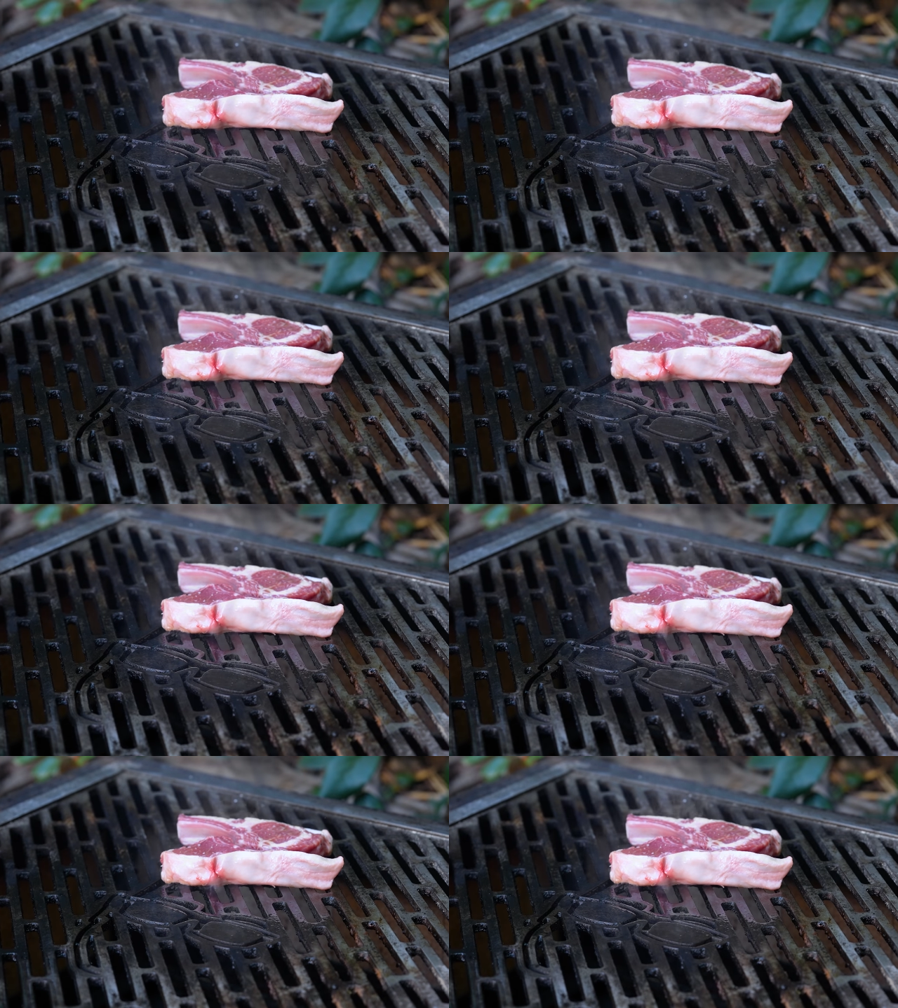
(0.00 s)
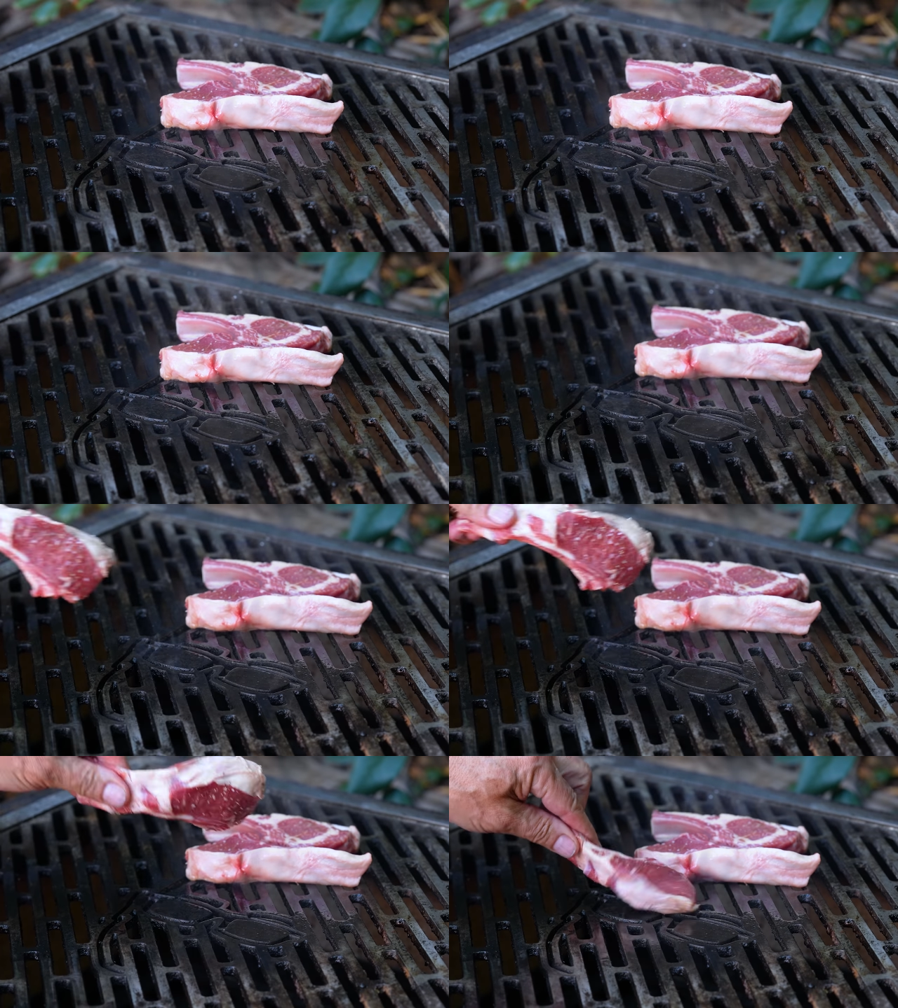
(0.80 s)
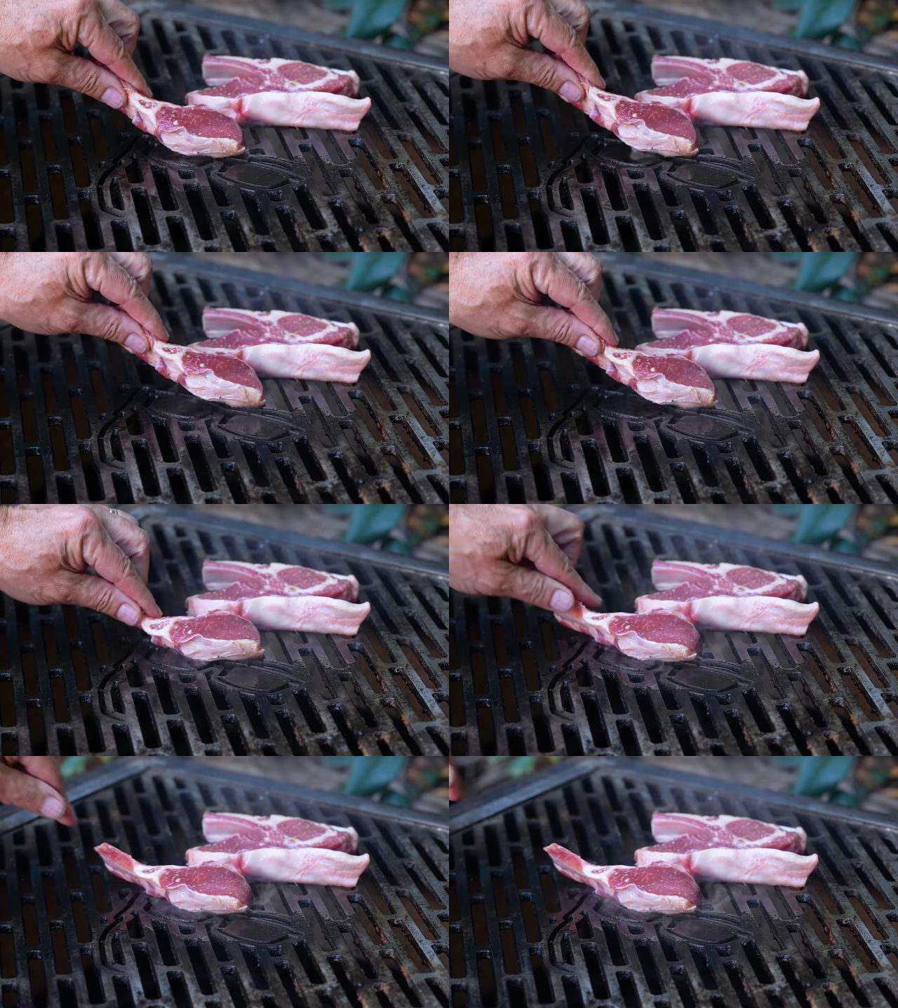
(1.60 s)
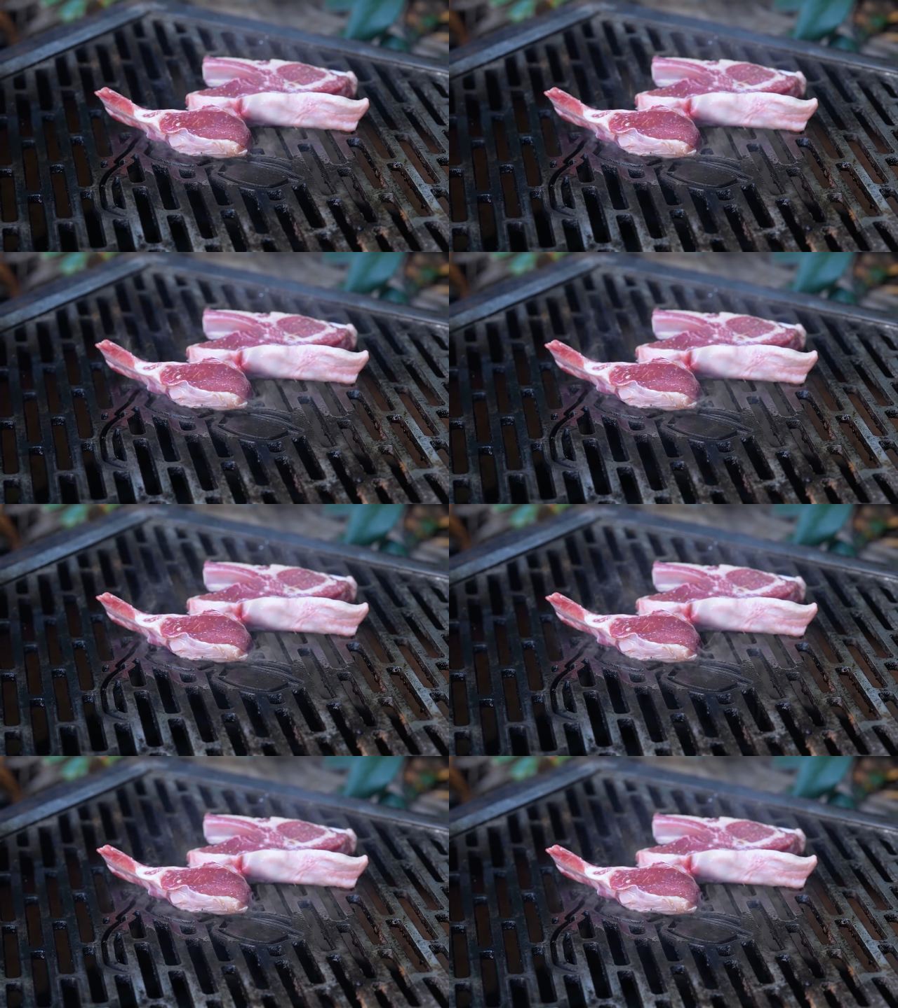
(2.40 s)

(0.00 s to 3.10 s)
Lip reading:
(no speaker visible)